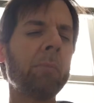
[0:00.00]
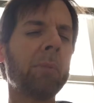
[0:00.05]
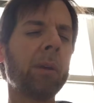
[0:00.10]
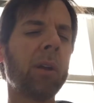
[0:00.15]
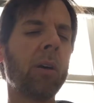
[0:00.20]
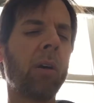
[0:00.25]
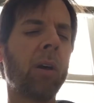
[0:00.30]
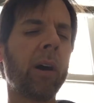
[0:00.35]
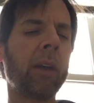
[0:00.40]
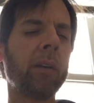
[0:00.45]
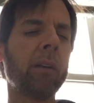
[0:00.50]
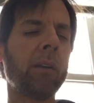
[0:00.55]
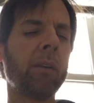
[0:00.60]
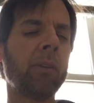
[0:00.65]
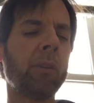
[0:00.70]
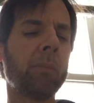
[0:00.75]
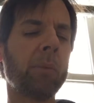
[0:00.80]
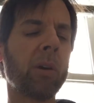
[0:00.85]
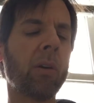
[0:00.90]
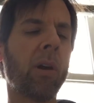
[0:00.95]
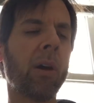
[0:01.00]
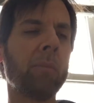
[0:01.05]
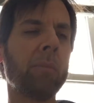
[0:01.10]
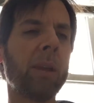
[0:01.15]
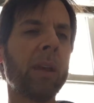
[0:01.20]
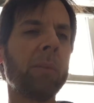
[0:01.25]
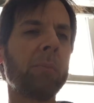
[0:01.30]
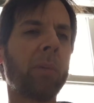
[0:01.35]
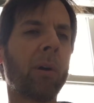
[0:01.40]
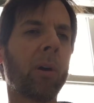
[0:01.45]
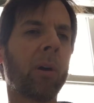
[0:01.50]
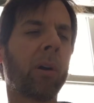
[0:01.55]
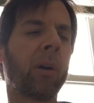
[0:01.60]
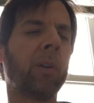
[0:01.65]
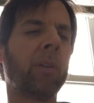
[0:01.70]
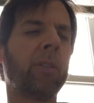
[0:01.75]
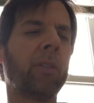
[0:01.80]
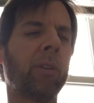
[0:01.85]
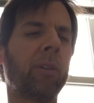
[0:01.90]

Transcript: the Beyond Meat burgers,